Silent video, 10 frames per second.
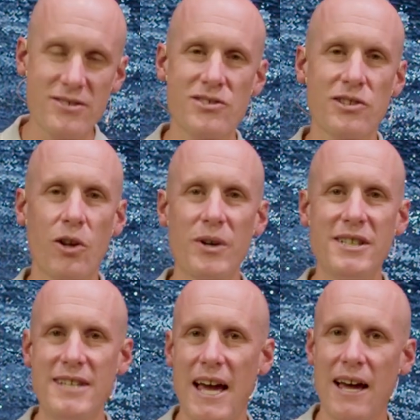
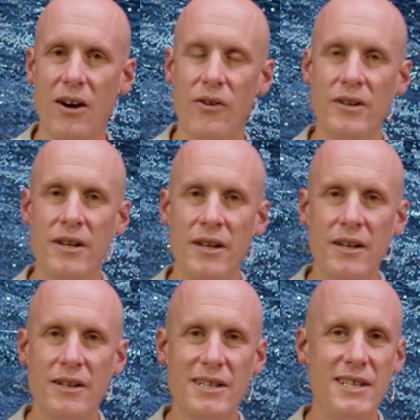Slowing down
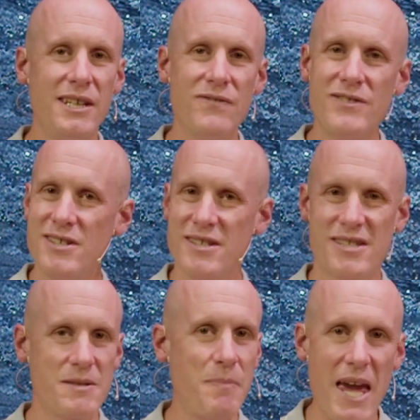gives you
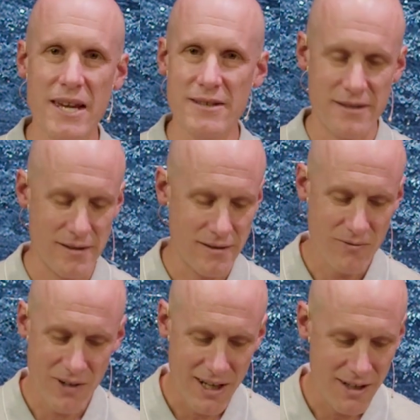space,
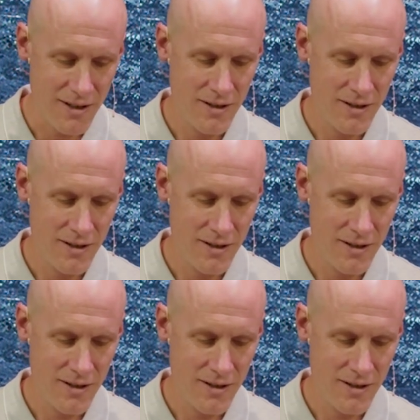right?